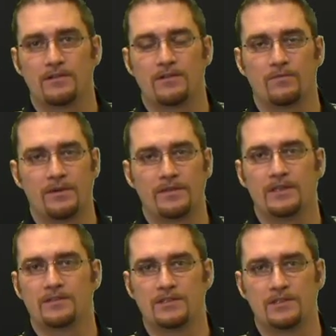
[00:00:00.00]
or
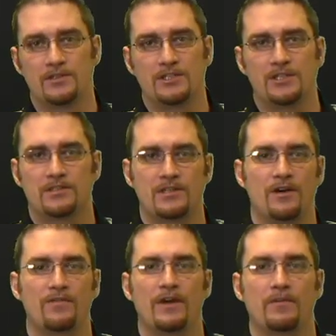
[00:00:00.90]
within Synergy
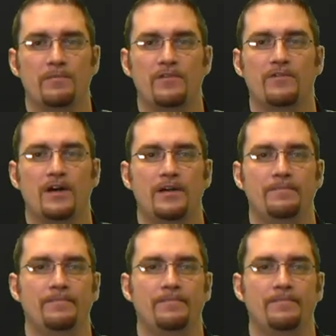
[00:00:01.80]
itself. That would be fine.